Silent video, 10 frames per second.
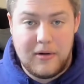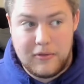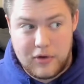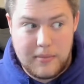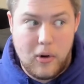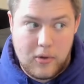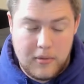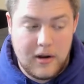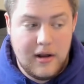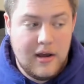Pokemon.
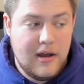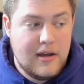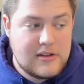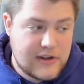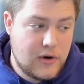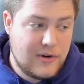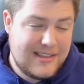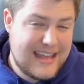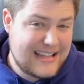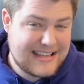So
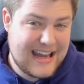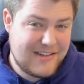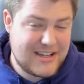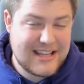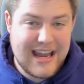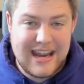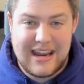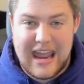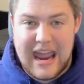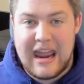that's kind of exciting,
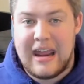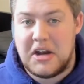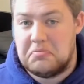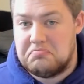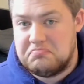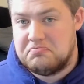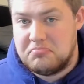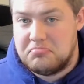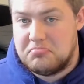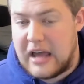and
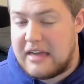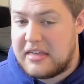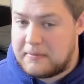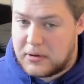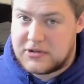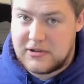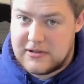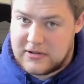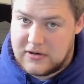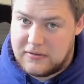I think personally
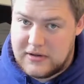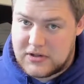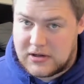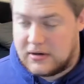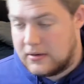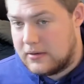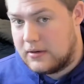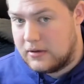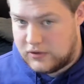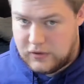is a good feature
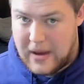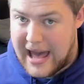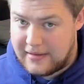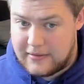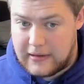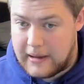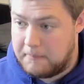to add into the game.